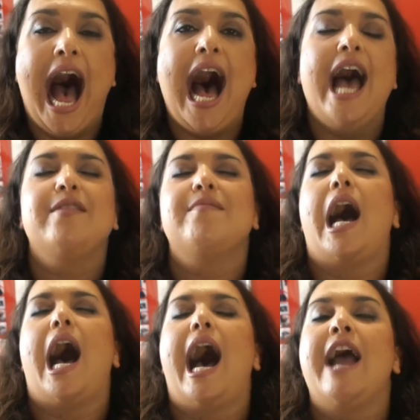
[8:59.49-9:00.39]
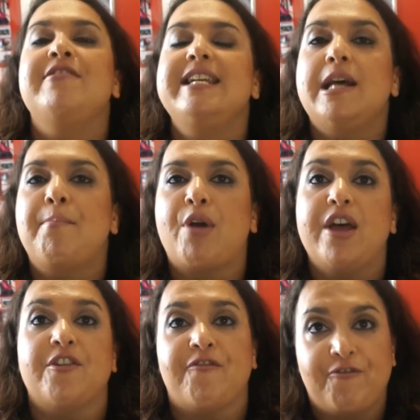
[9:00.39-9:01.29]
I I need a
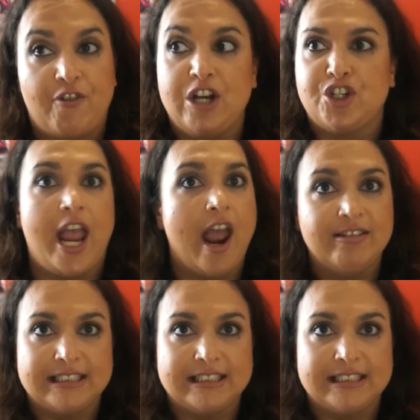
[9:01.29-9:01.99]
breath of fresh air